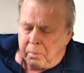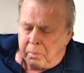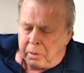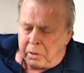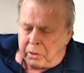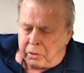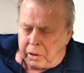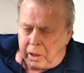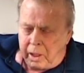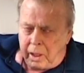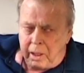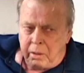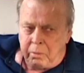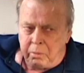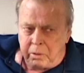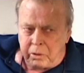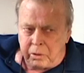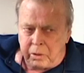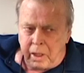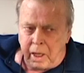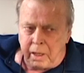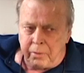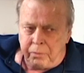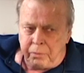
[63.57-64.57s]
But sailing
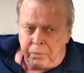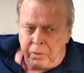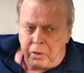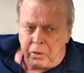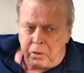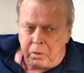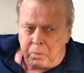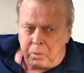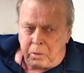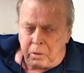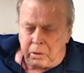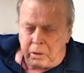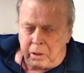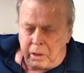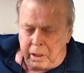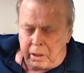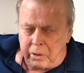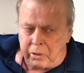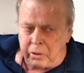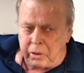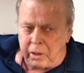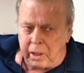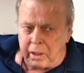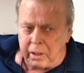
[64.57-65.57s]
was not feasible to the
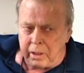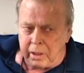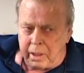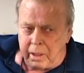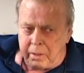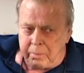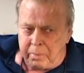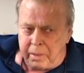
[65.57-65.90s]
extent that